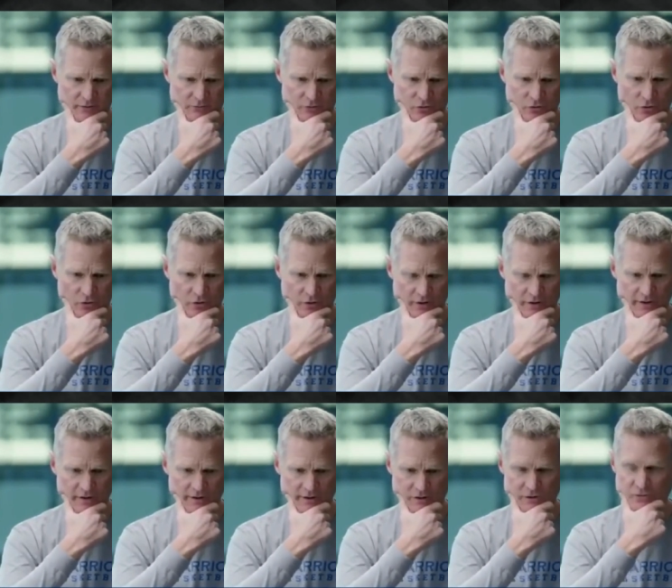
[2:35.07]
if joy
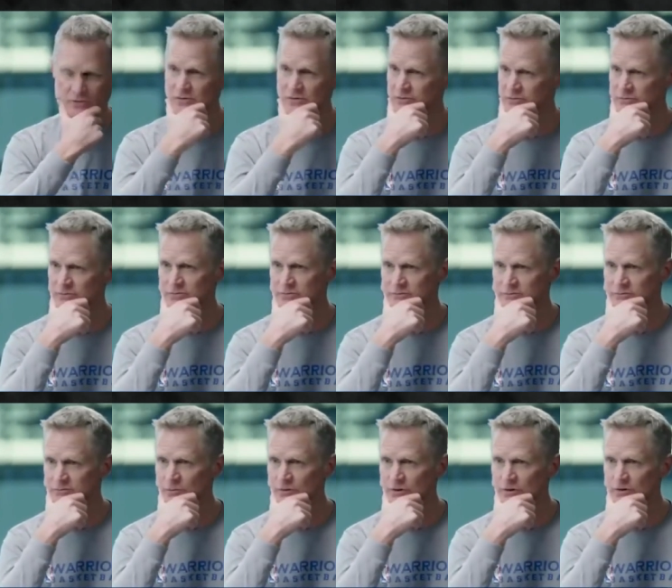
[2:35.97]
is
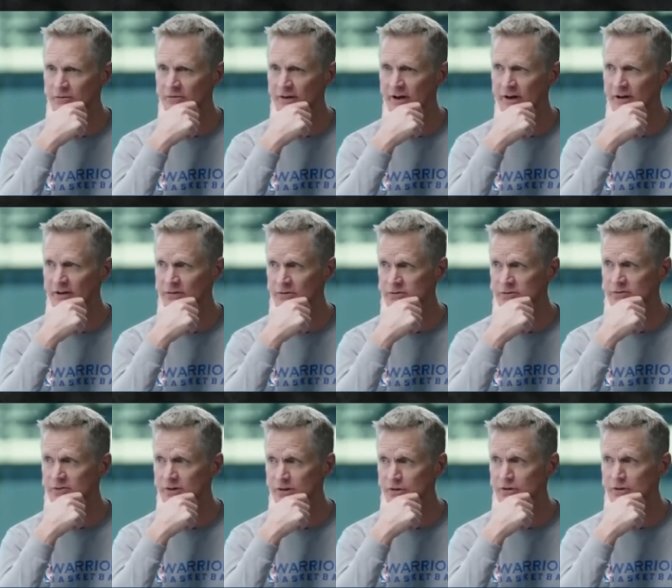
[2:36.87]
one of your
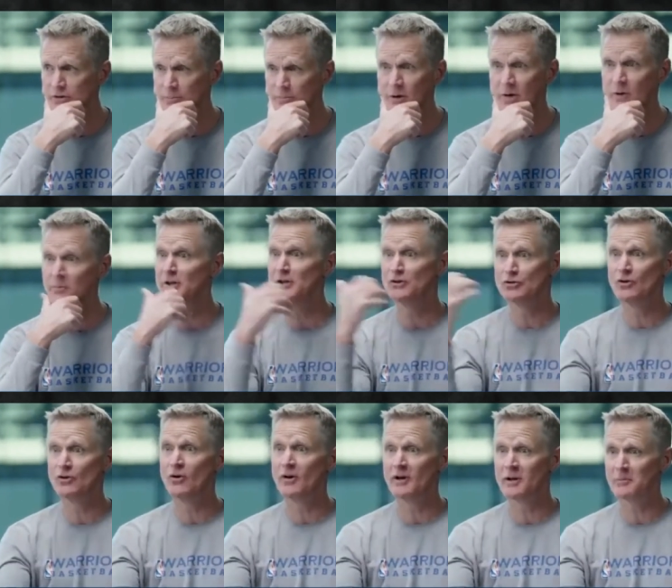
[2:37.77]
values, then there better be
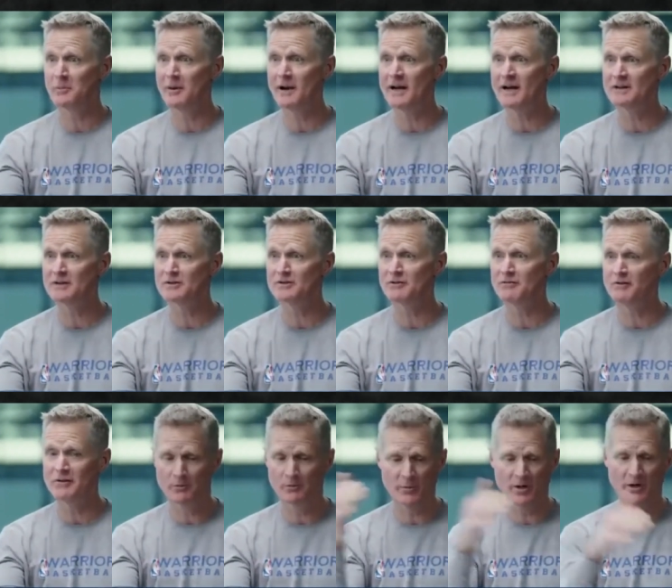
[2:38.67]
joy at practice. Every,
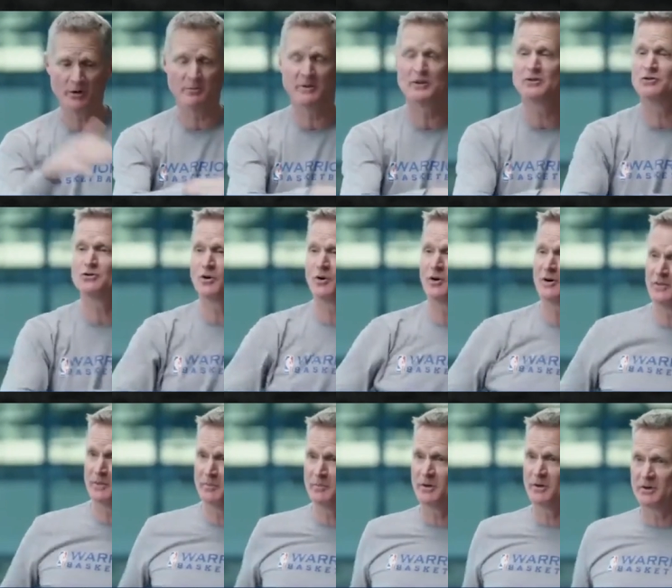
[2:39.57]
mm-hmm. there better be joy
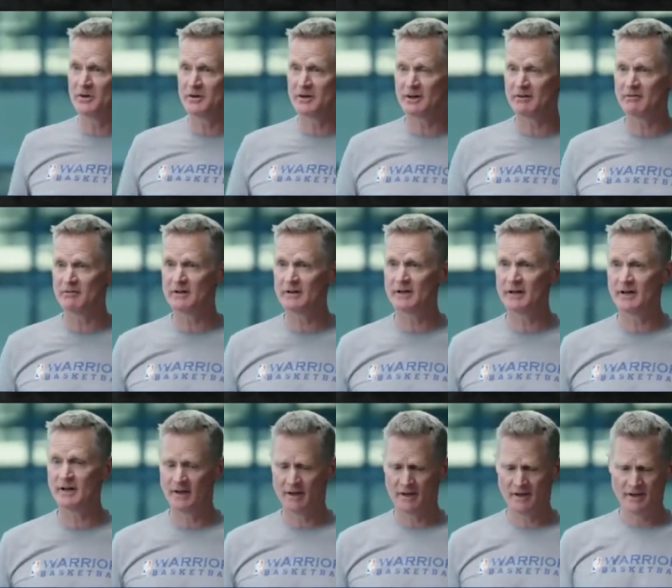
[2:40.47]
in the building every day.
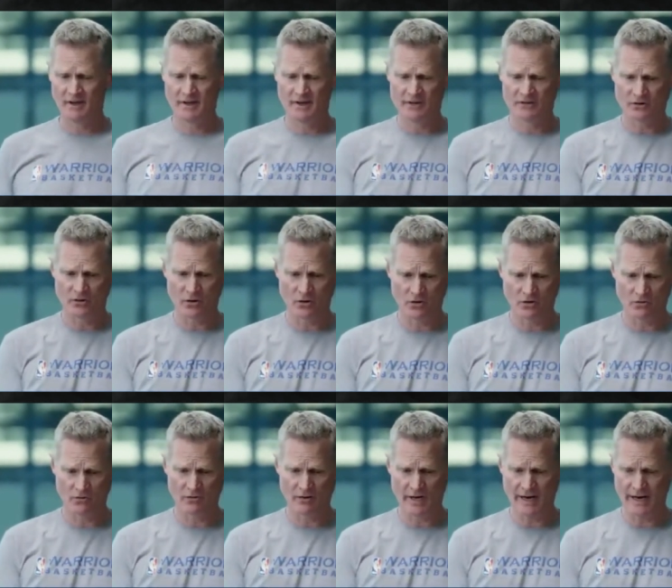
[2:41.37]

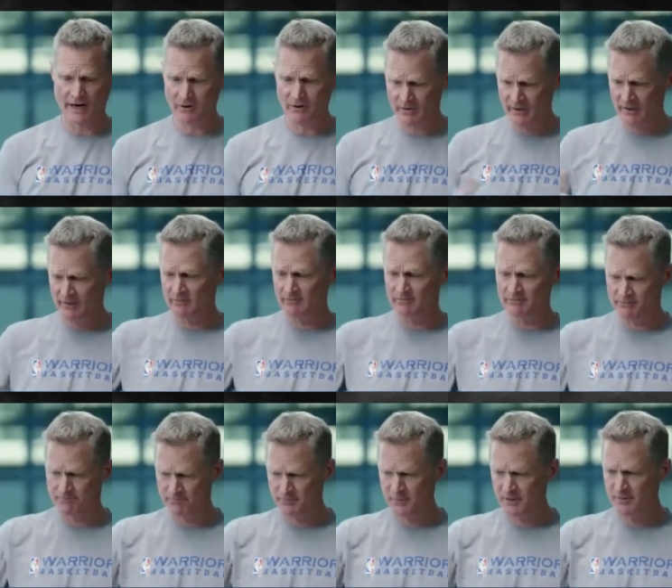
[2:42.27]
So hiring
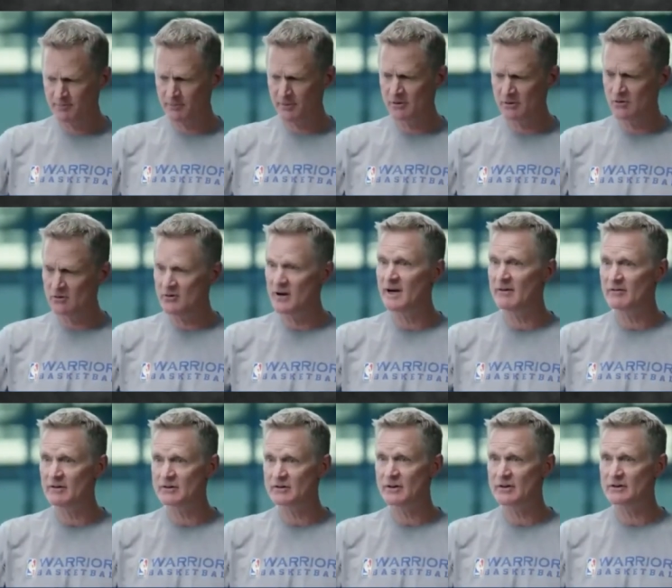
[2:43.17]
people who
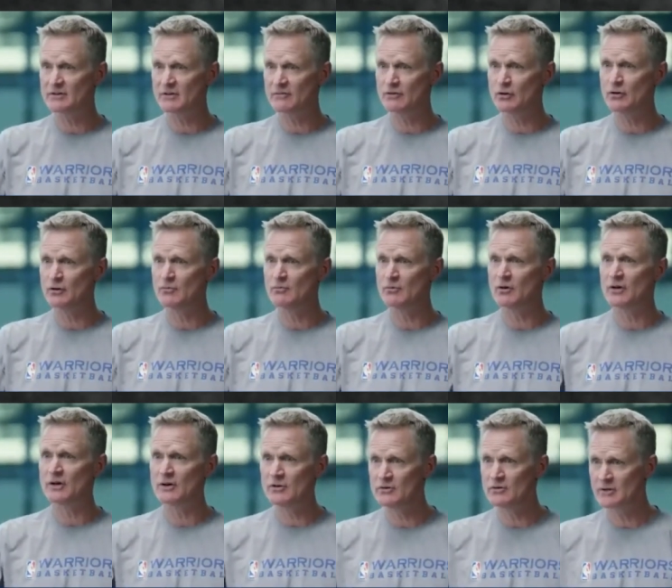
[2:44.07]
have a sense of
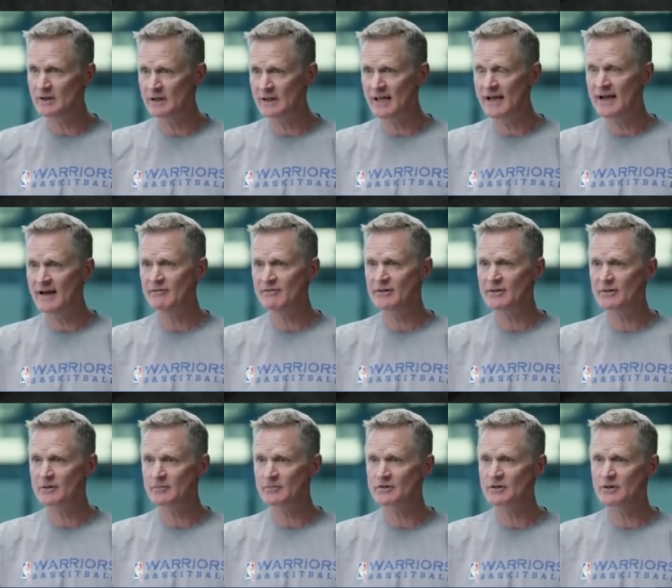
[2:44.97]
humor and who can laugh
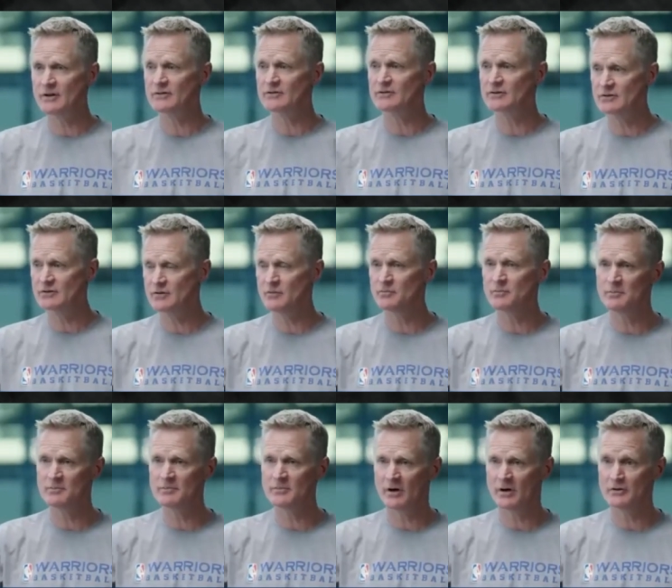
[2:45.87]
at themselves to,
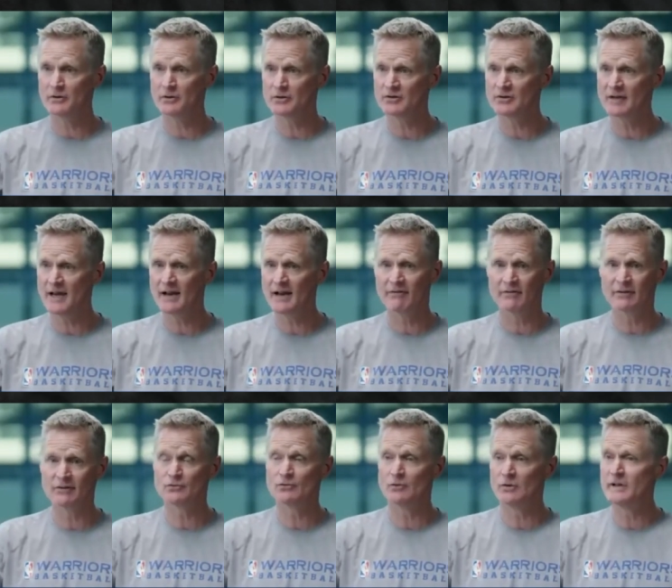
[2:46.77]
on your staff
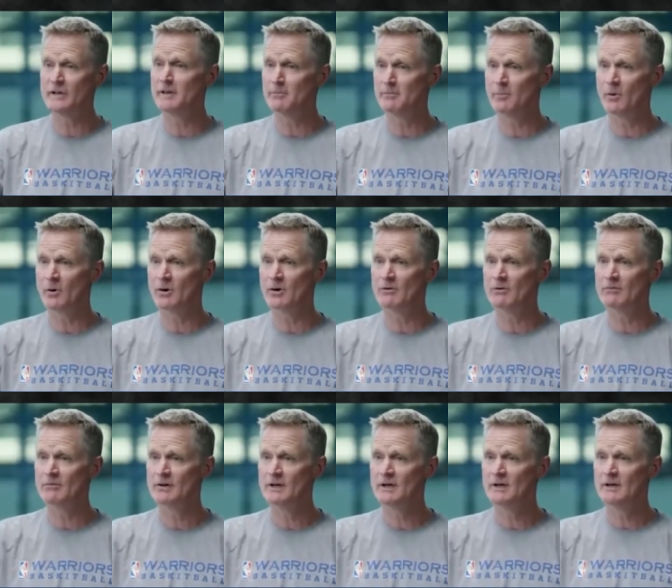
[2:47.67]
is really important
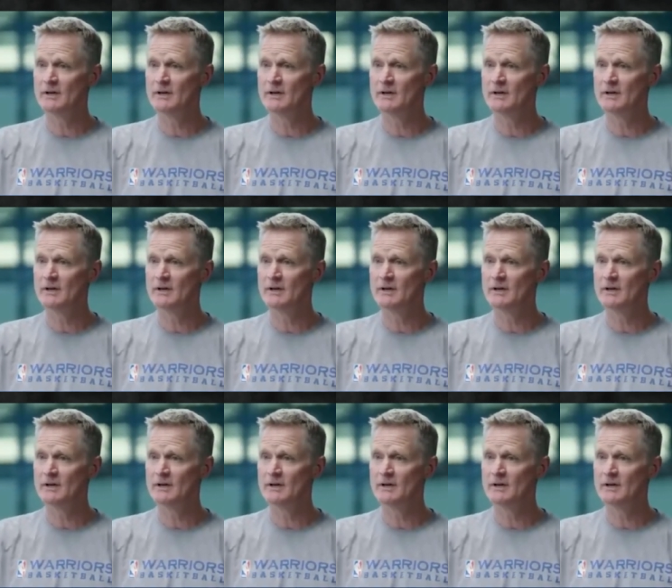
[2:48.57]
